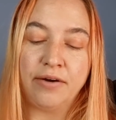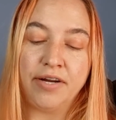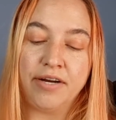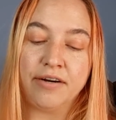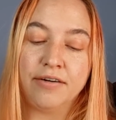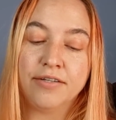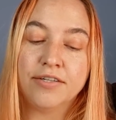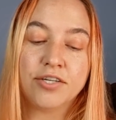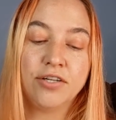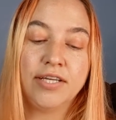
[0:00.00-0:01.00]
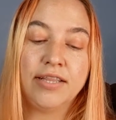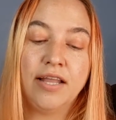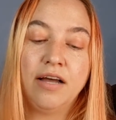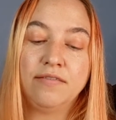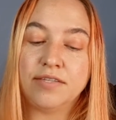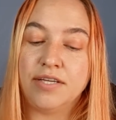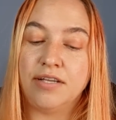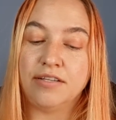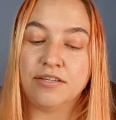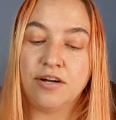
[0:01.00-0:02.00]
out here. Charlene loves
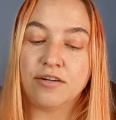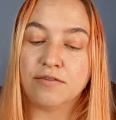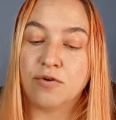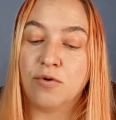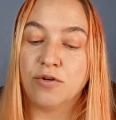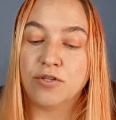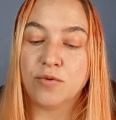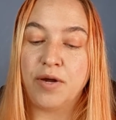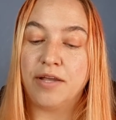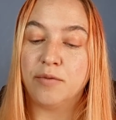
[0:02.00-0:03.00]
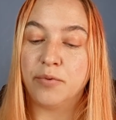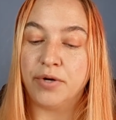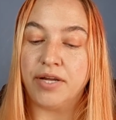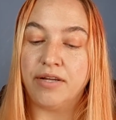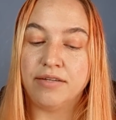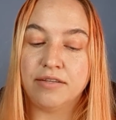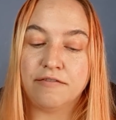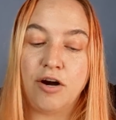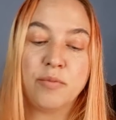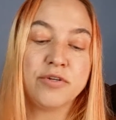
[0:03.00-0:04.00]
seeing the stalks of corn sway in the breeze, the
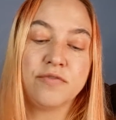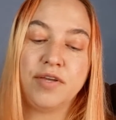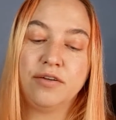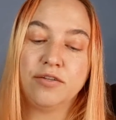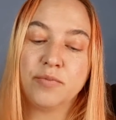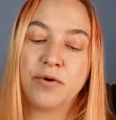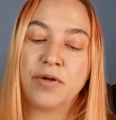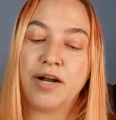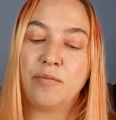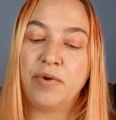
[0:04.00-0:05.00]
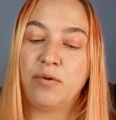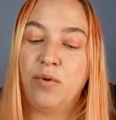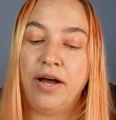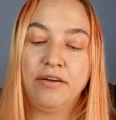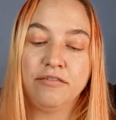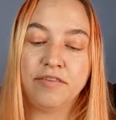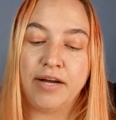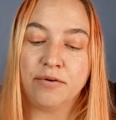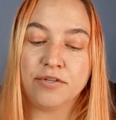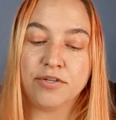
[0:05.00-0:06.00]
farmers' fields broken up by
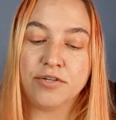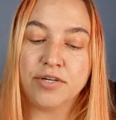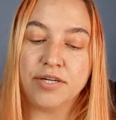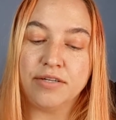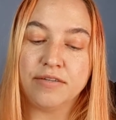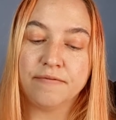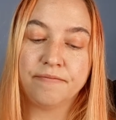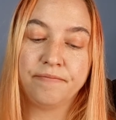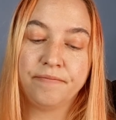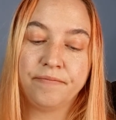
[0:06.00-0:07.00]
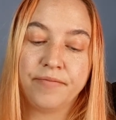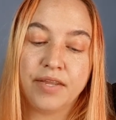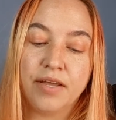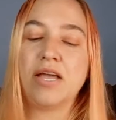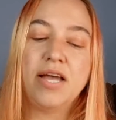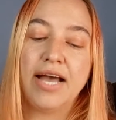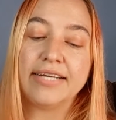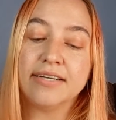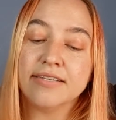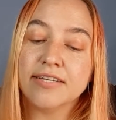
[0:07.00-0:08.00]
wildflowers and trees. At
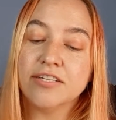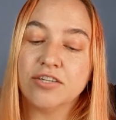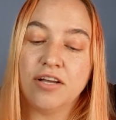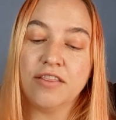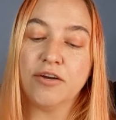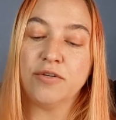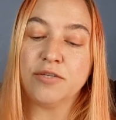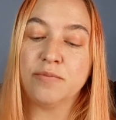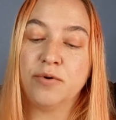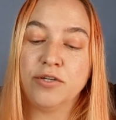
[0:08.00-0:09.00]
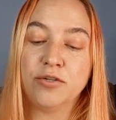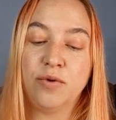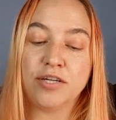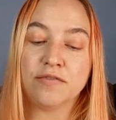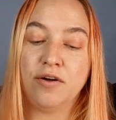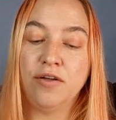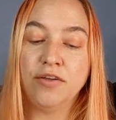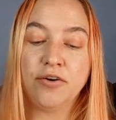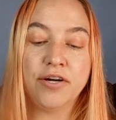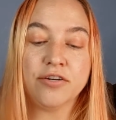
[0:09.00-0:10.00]
dusk and dawn, though, it's important to watch for all the
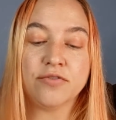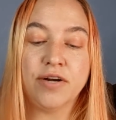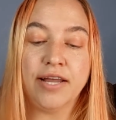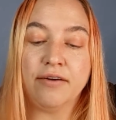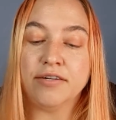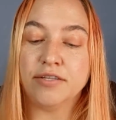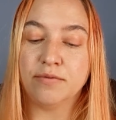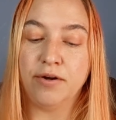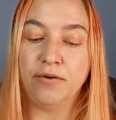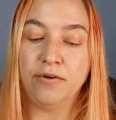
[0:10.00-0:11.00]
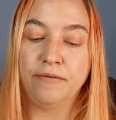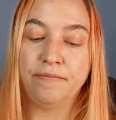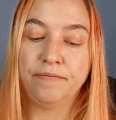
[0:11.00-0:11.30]
critters running out into the road.